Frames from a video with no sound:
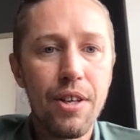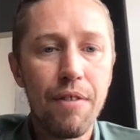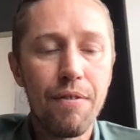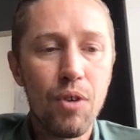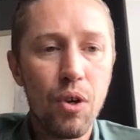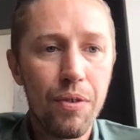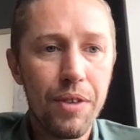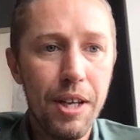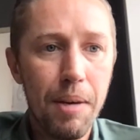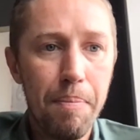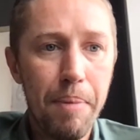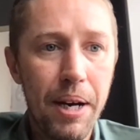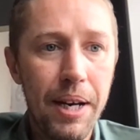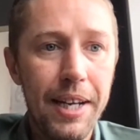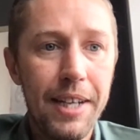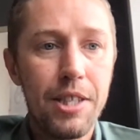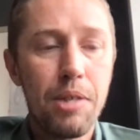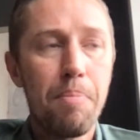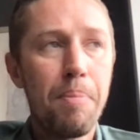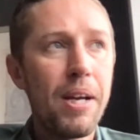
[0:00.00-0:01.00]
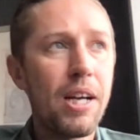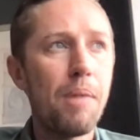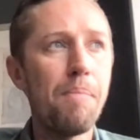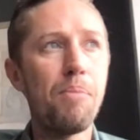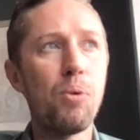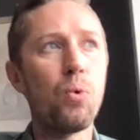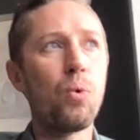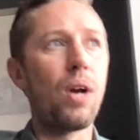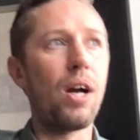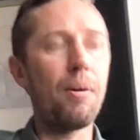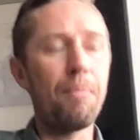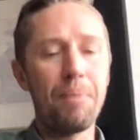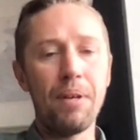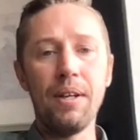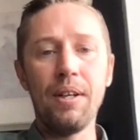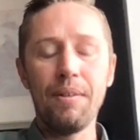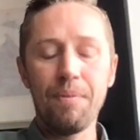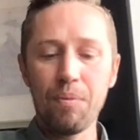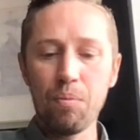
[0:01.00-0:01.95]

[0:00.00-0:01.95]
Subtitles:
that have got the ability to pick a ball up,